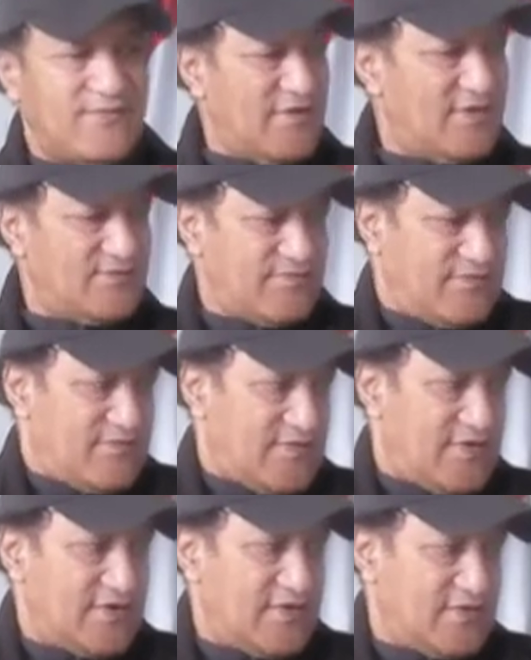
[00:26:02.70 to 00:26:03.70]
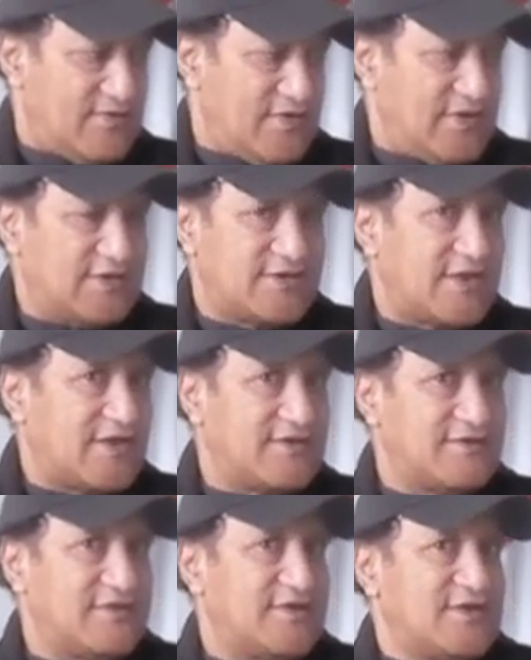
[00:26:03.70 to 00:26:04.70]
I'm gonna get stuck
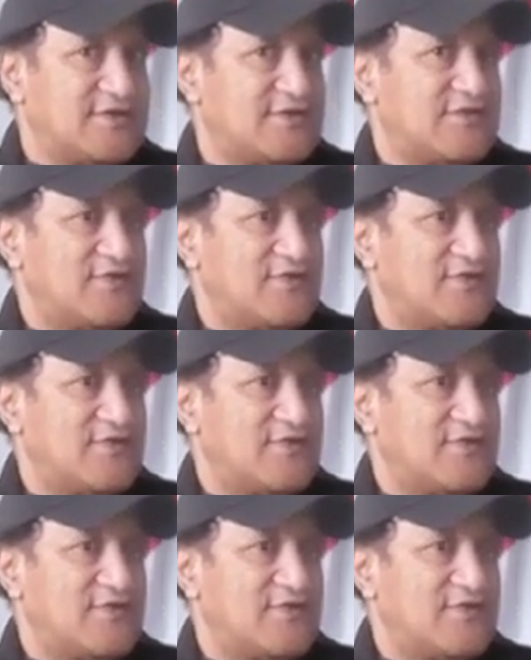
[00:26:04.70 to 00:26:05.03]
into these.